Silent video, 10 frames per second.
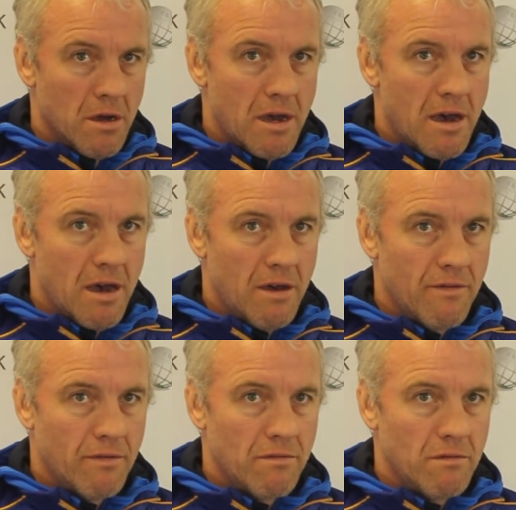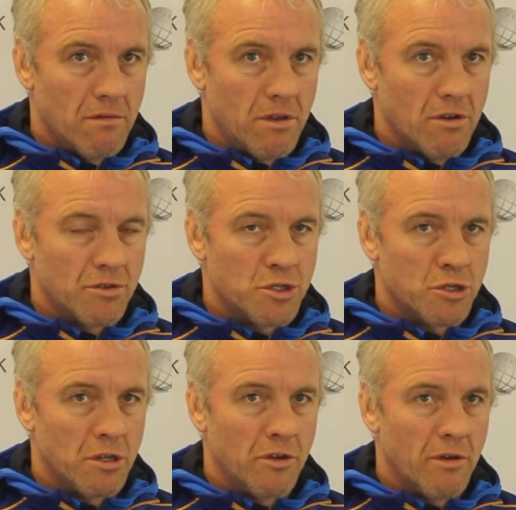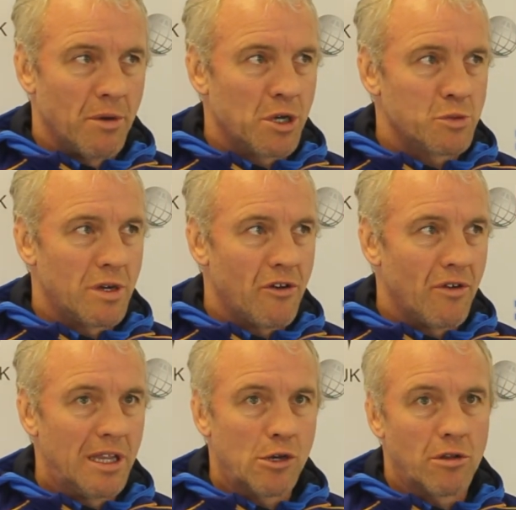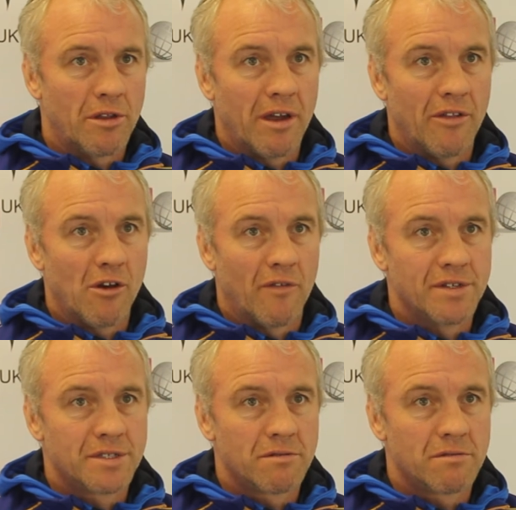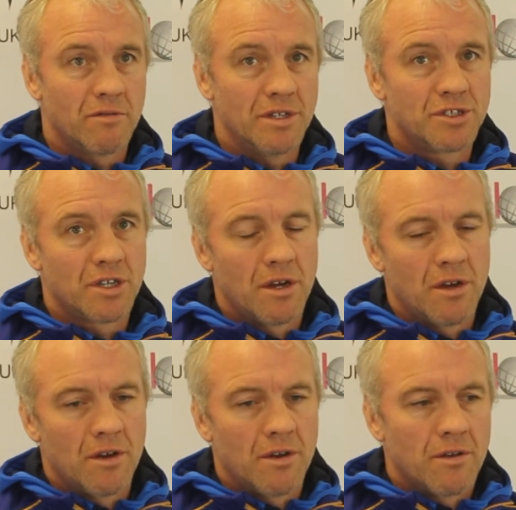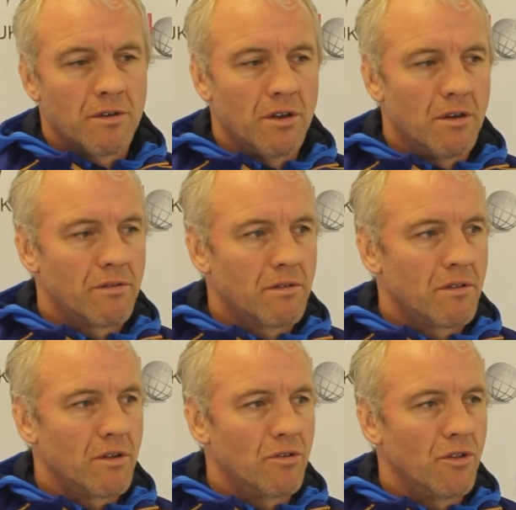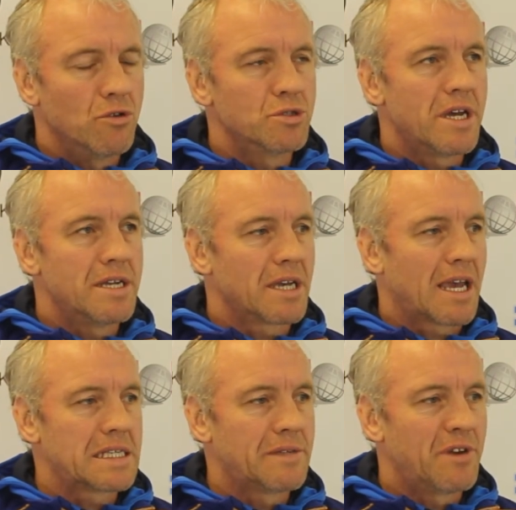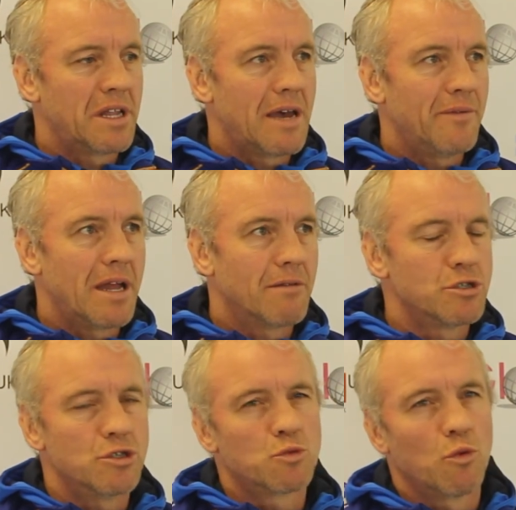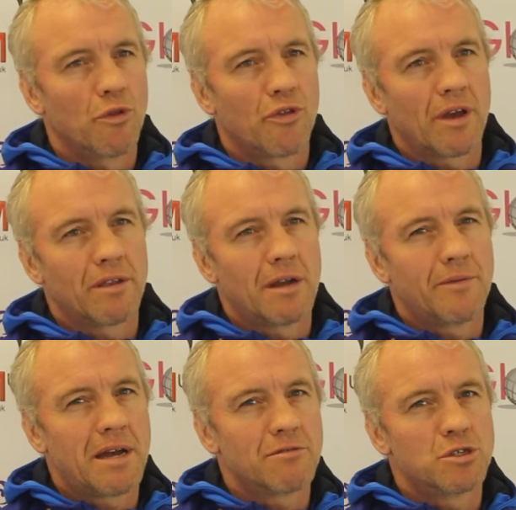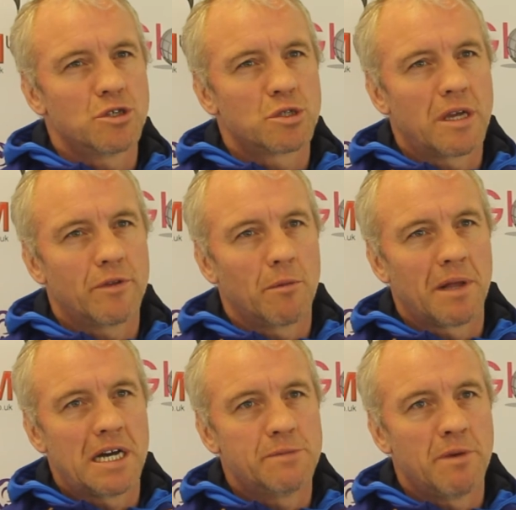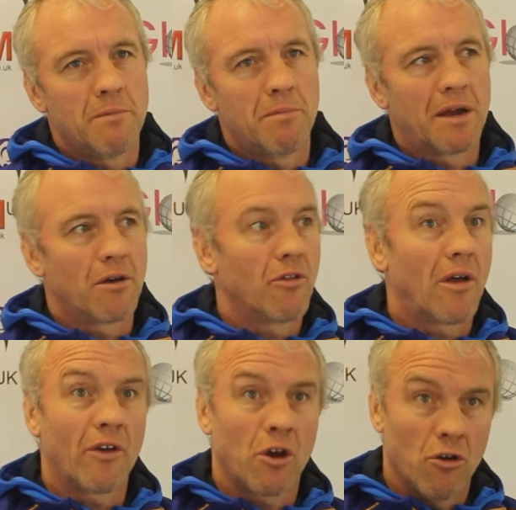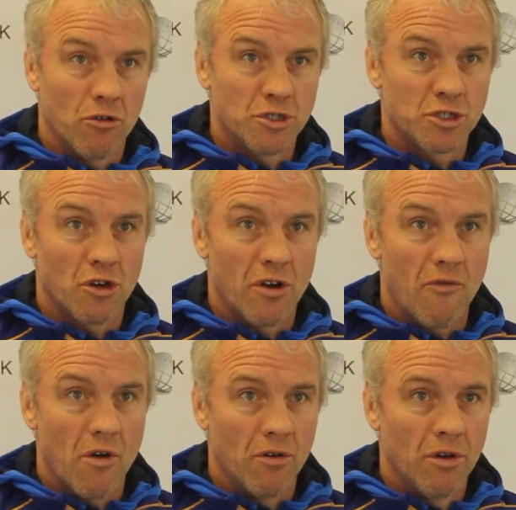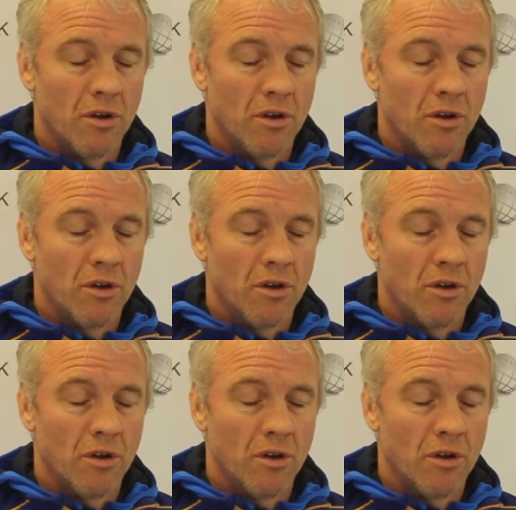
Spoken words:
We're not just going to do it because we had a really ugly day at the office, which, you know, those days at Castleford are never down to just one thing. They're never down to just either the players being bad or that the coach has got it wrong.